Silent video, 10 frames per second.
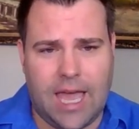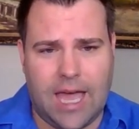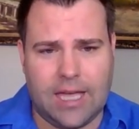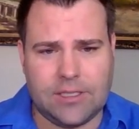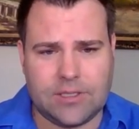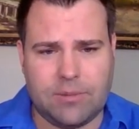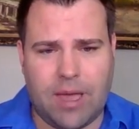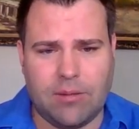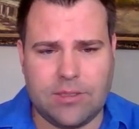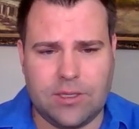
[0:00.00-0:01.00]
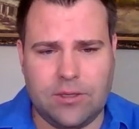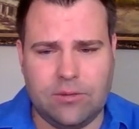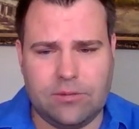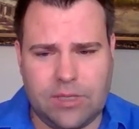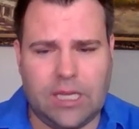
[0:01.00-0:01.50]
just to be able
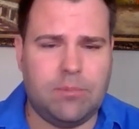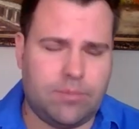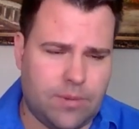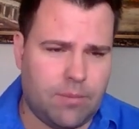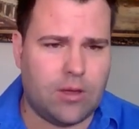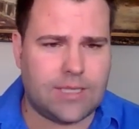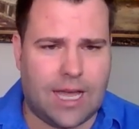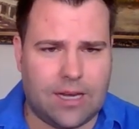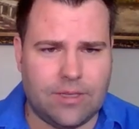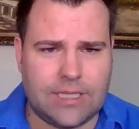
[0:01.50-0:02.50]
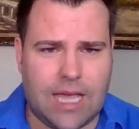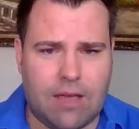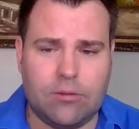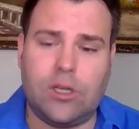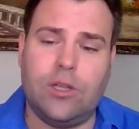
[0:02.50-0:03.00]
to keep the most out of it. I'll
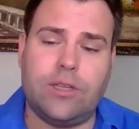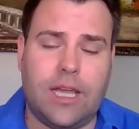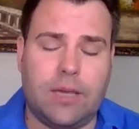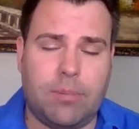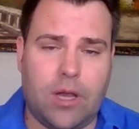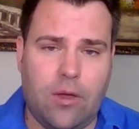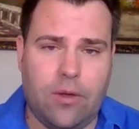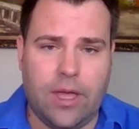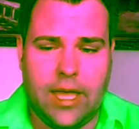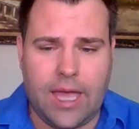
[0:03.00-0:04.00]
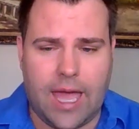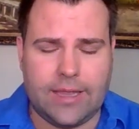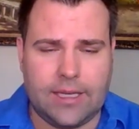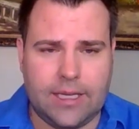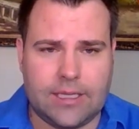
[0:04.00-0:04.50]
include the link below, and
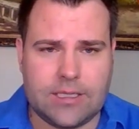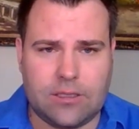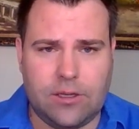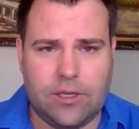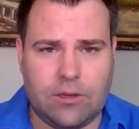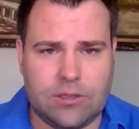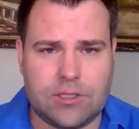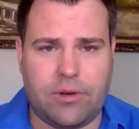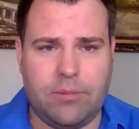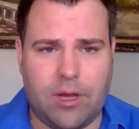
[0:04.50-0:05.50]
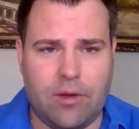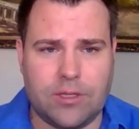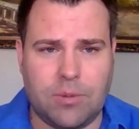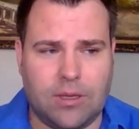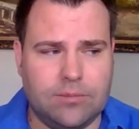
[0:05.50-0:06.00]
the link is included on the screen below as well.